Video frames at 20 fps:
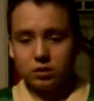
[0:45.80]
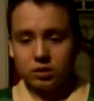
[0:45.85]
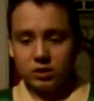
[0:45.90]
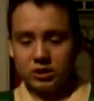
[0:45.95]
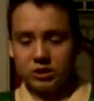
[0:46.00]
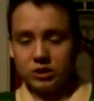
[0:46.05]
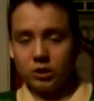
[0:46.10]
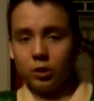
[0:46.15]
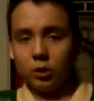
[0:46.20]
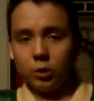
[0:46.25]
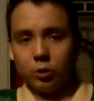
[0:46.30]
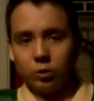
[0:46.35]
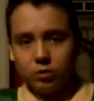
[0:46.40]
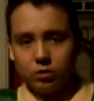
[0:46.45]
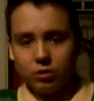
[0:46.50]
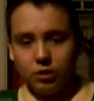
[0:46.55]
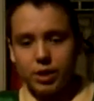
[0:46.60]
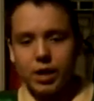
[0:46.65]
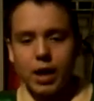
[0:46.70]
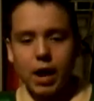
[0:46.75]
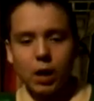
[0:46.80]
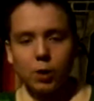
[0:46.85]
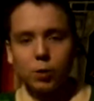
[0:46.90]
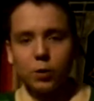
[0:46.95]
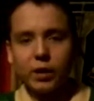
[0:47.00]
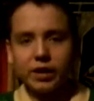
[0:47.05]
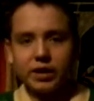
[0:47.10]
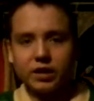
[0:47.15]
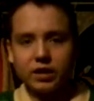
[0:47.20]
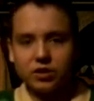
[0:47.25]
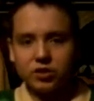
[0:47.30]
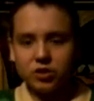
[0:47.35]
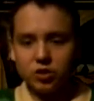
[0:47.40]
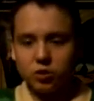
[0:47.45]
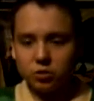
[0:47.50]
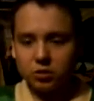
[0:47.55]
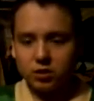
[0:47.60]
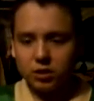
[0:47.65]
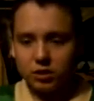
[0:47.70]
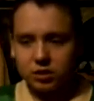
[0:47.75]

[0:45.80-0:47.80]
So now I can do